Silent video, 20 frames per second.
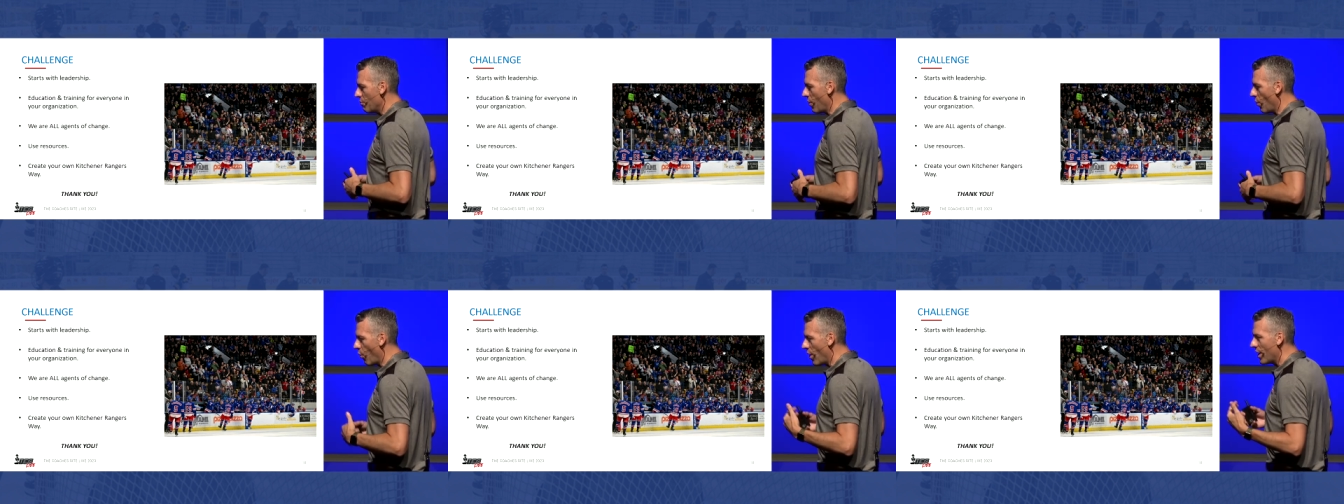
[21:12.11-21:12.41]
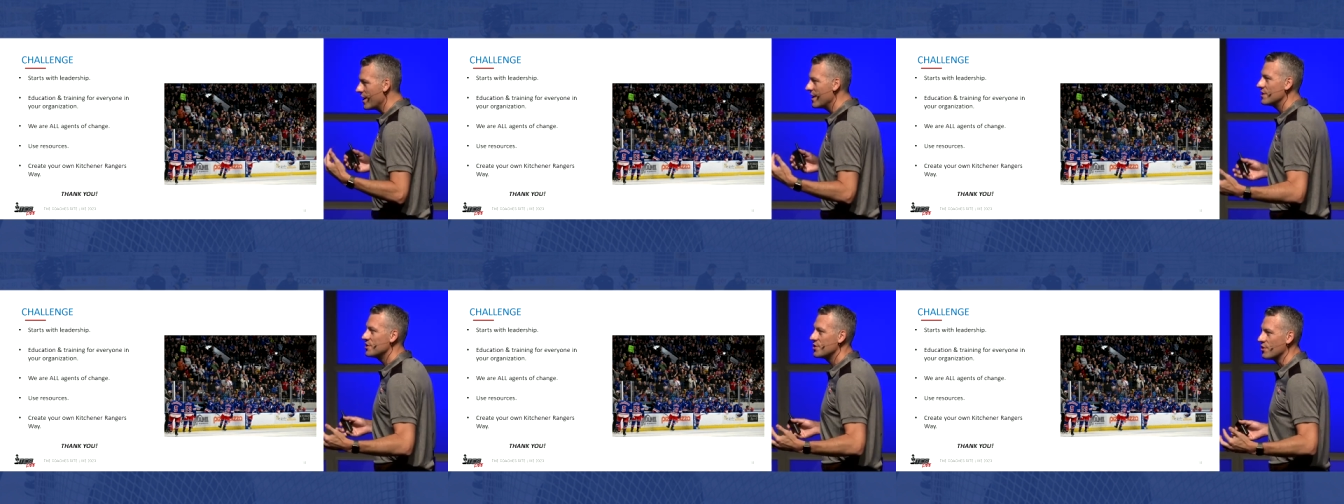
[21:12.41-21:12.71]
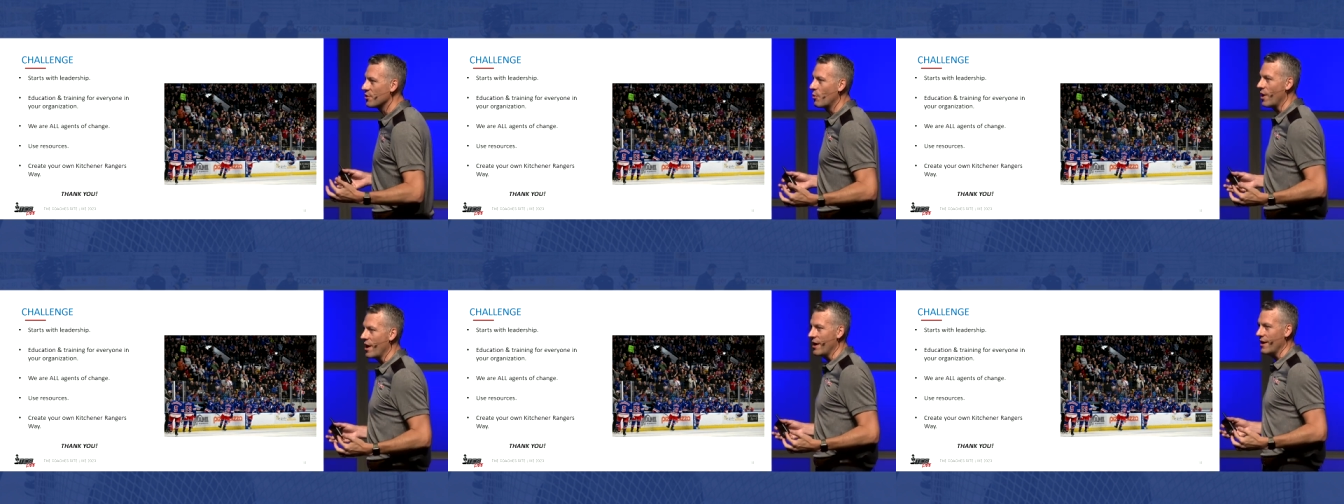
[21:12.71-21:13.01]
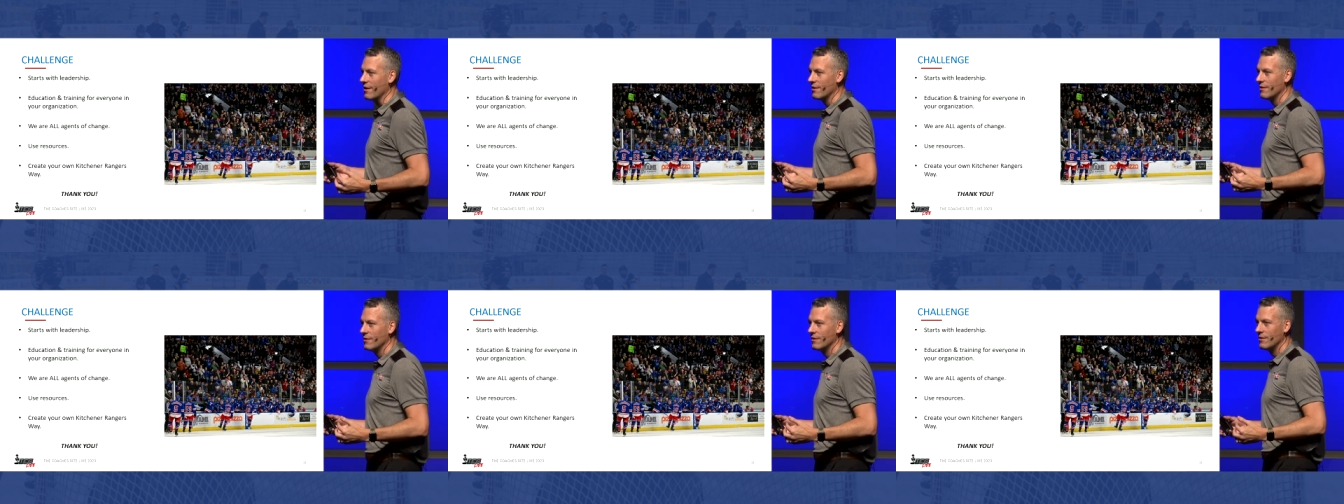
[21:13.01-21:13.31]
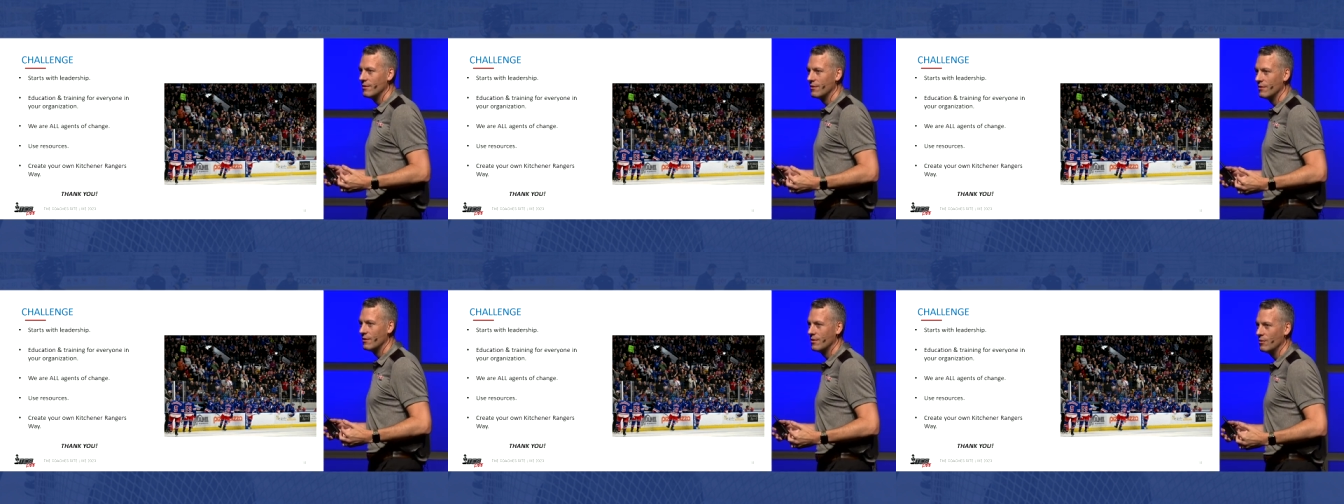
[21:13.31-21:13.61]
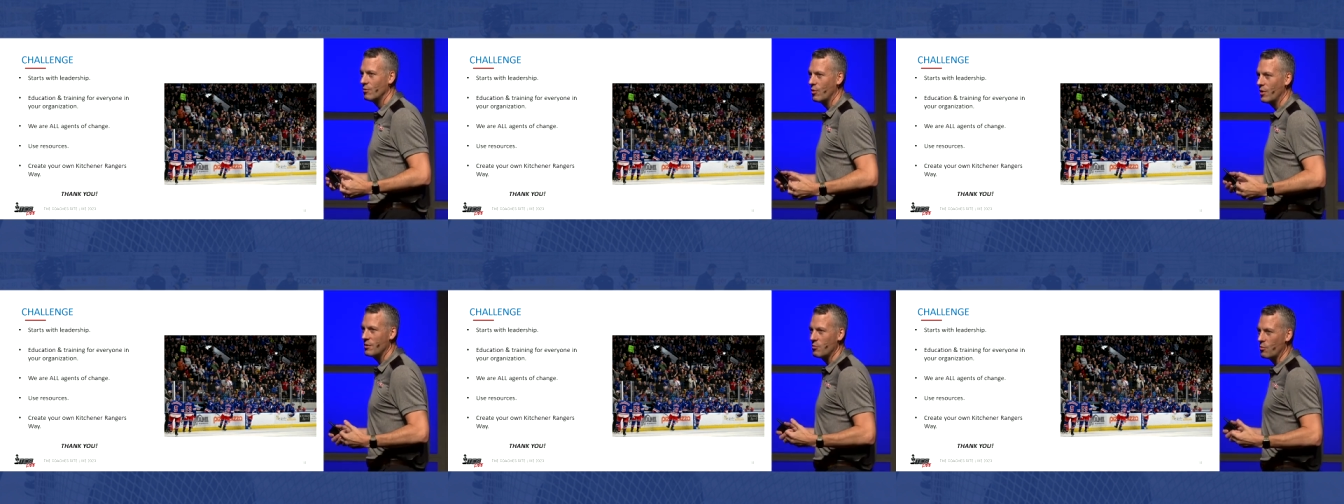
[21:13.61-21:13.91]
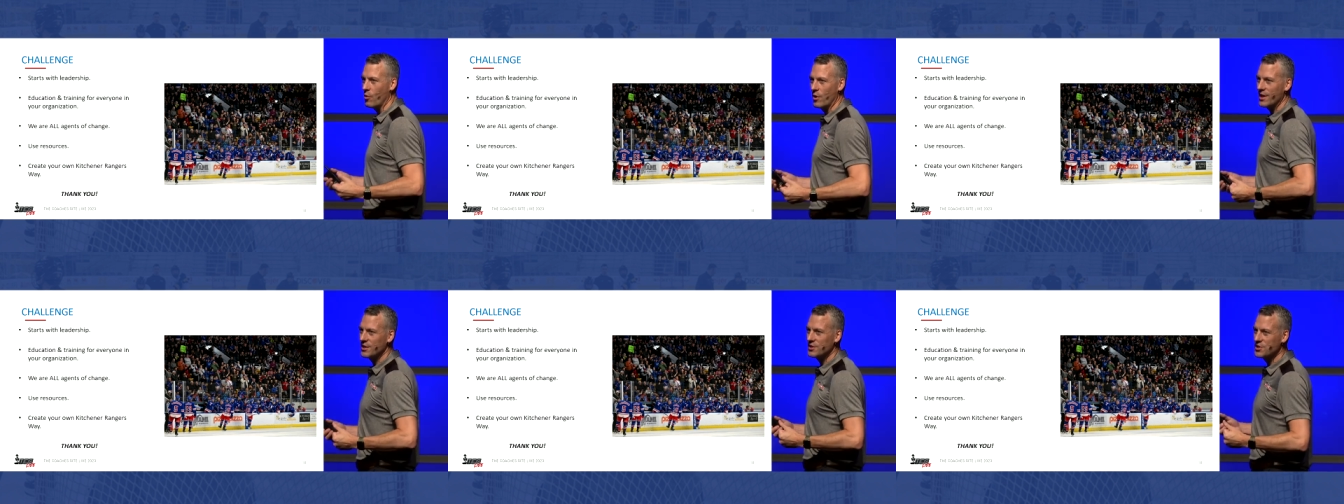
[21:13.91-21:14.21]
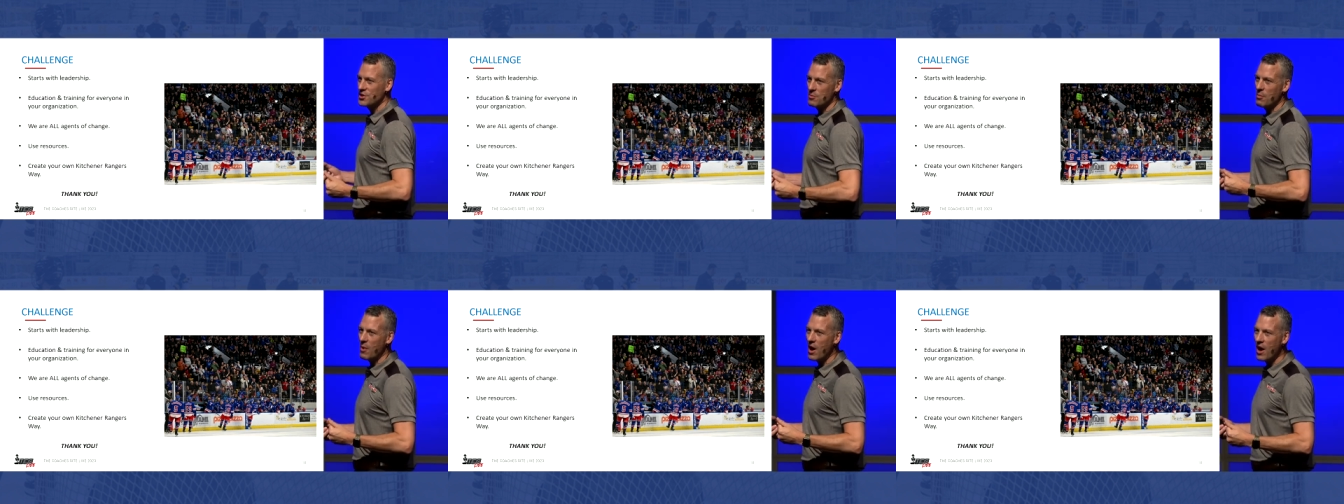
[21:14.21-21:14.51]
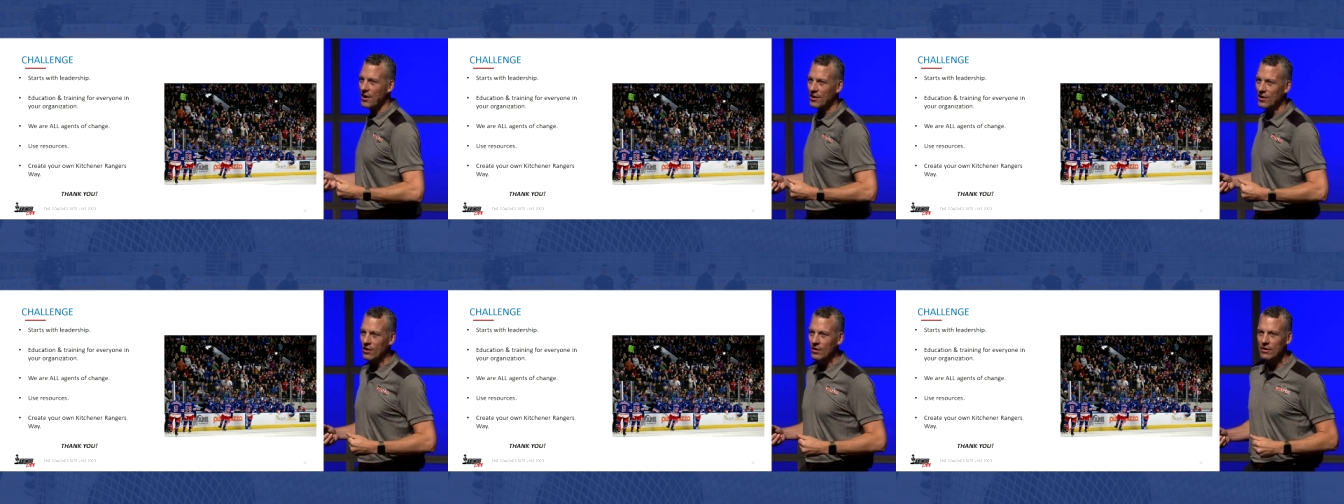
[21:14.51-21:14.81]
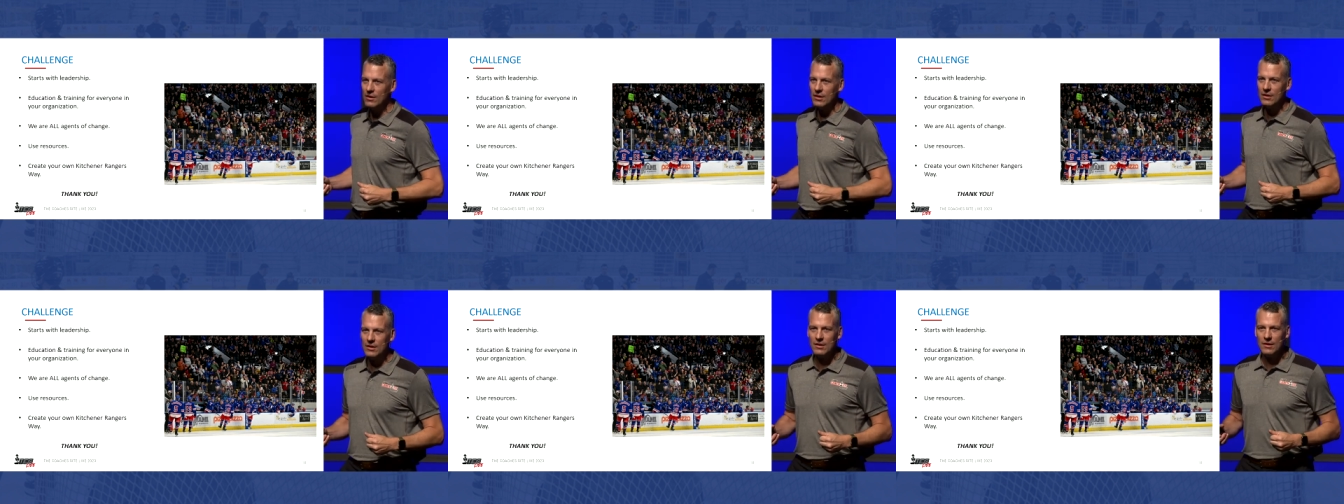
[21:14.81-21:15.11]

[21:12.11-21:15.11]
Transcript: but what is your way? What is your model?